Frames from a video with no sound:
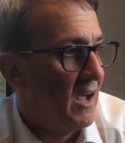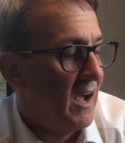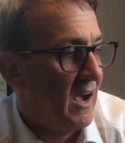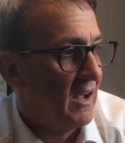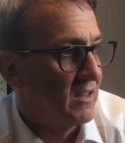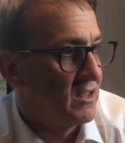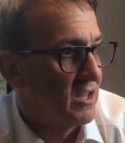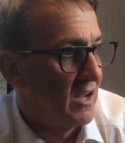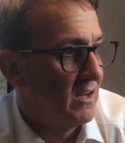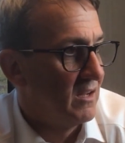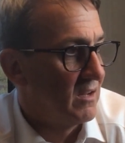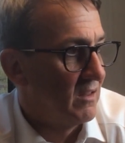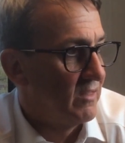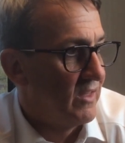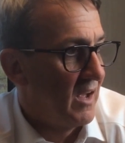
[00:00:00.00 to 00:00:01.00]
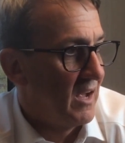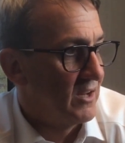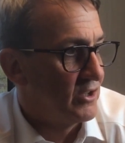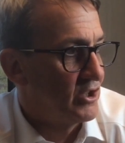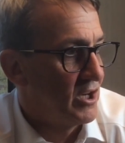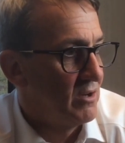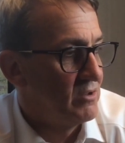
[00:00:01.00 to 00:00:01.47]
I think
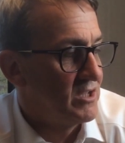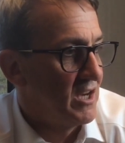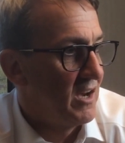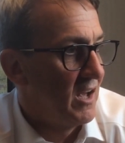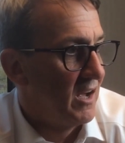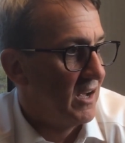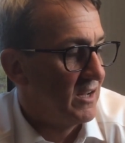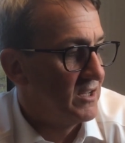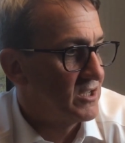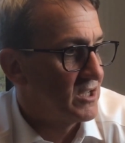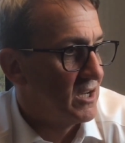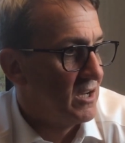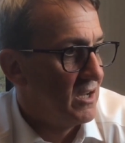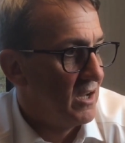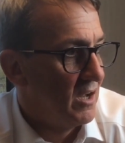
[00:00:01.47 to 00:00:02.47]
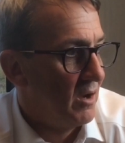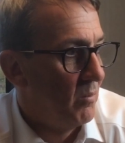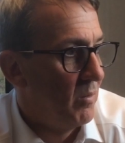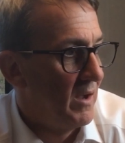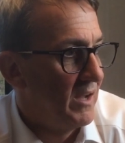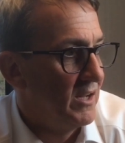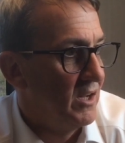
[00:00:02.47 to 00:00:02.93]
that Tuesday night
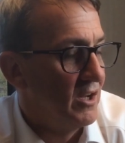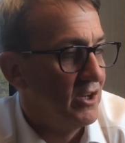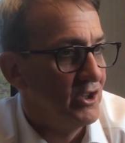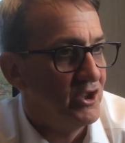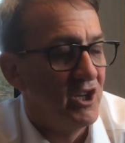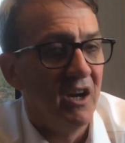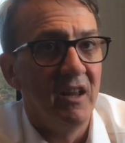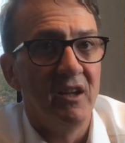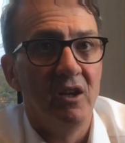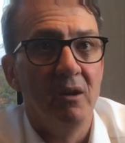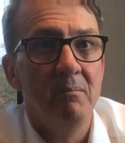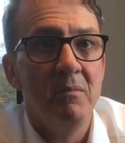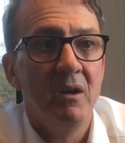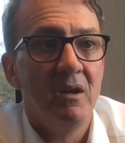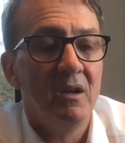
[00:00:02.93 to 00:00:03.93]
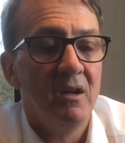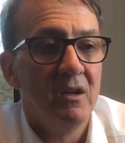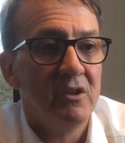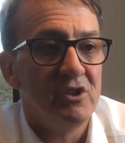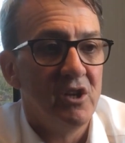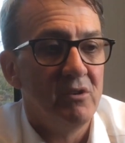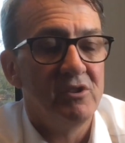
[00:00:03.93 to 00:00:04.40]
away at Gillingham,
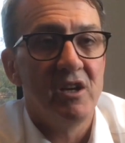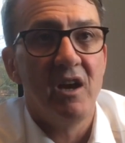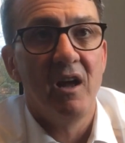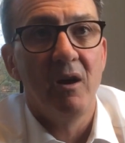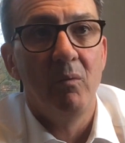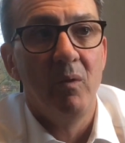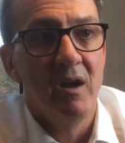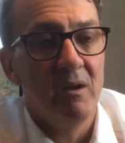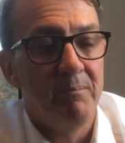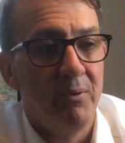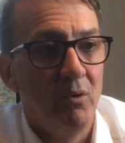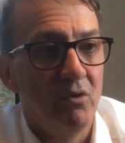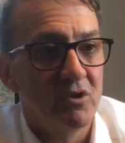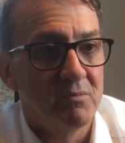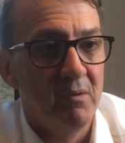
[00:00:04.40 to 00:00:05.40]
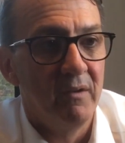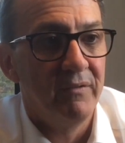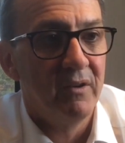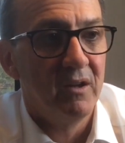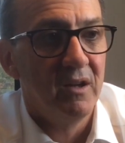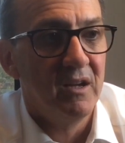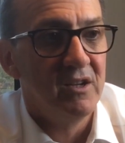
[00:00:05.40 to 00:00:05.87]
Tuesday night away at Portsmouth
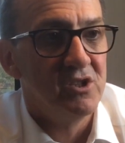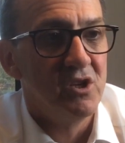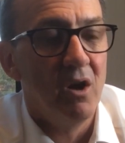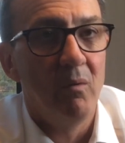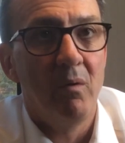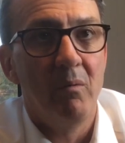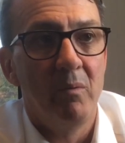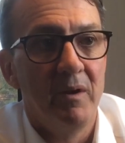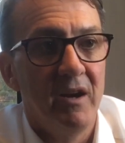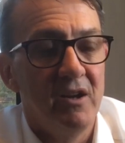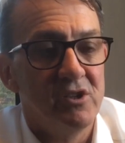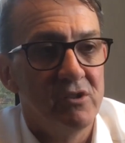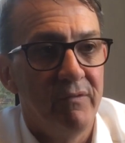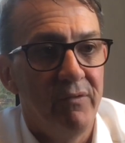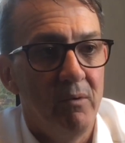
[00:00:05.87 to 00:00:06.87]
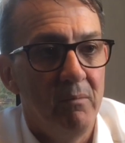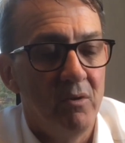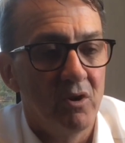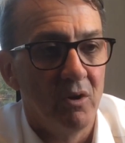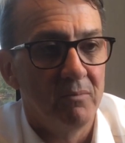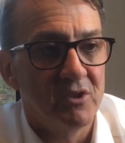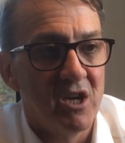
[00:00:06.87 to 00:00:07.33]
is not what we need as a football
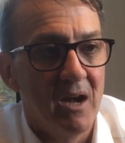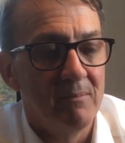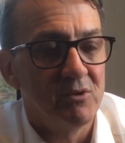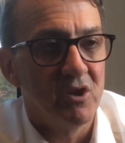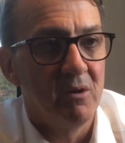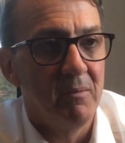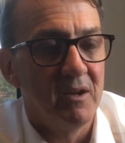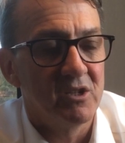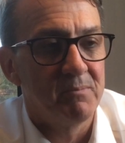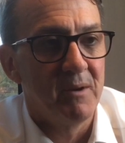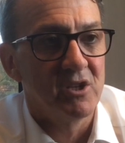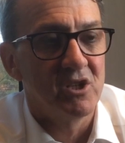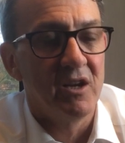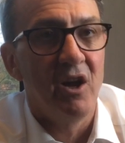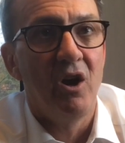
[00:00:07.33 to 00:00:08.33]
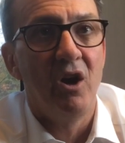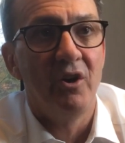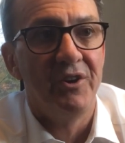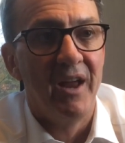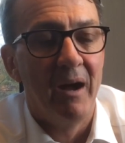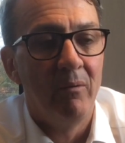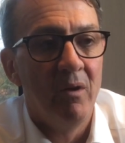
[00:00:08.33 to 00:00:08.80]
club. Time's going to be especially
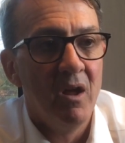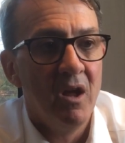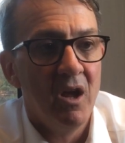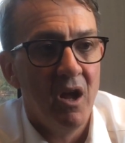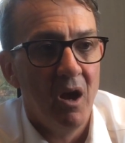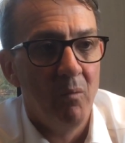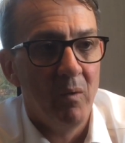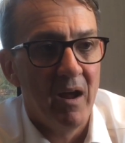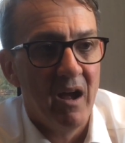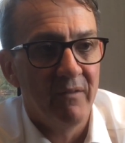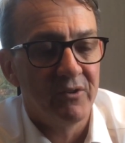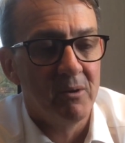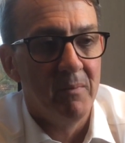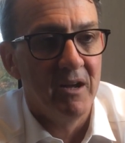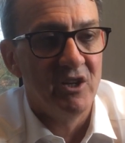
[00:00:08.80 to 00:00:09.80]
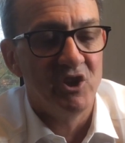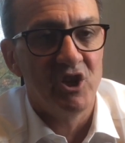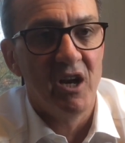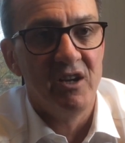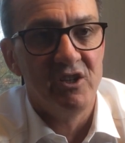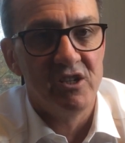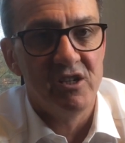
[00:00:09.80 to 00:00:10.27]
hard now, and we have to make
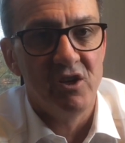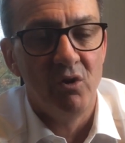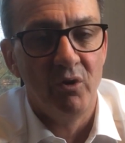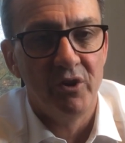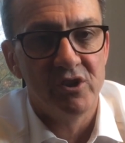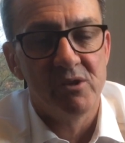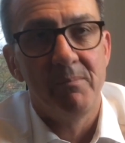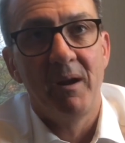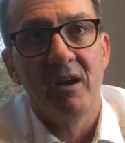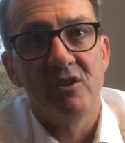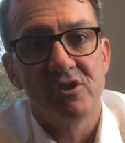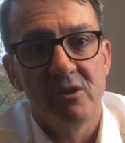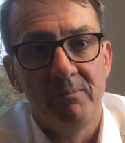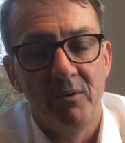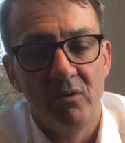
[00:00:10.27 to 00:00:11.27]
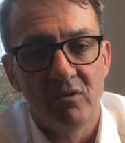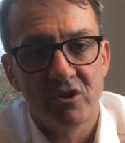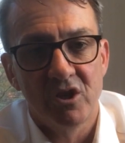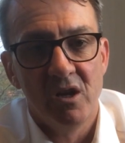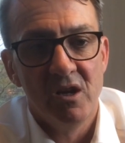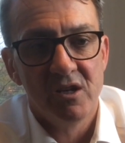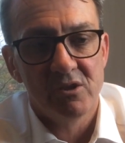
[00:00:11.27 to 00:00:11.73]
changes in order to balance the
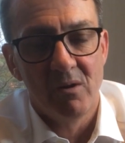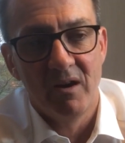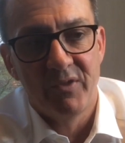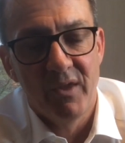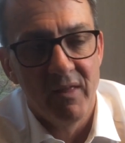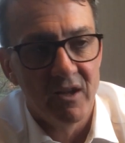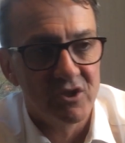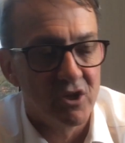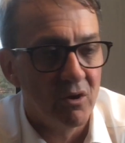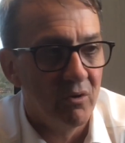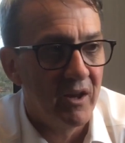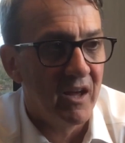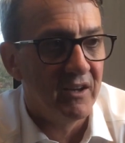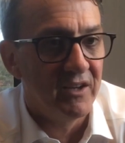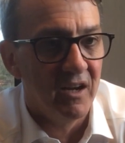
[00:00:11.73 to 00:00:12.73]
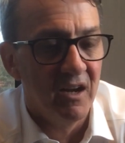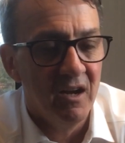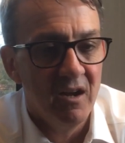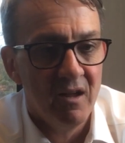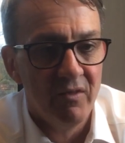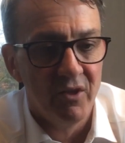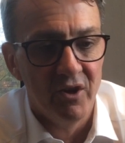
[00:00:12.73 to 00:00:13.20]
books. So I think that's a good idea
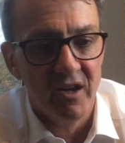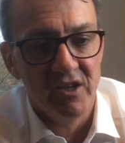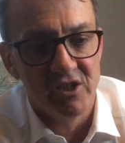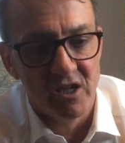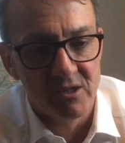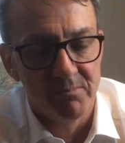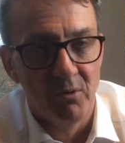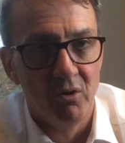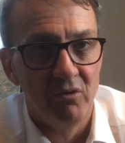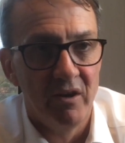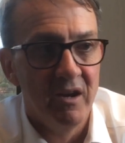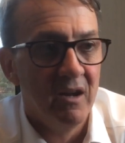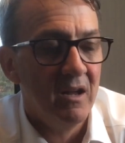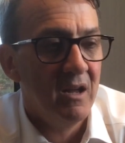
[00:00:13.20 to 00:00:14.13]
that needs exploring.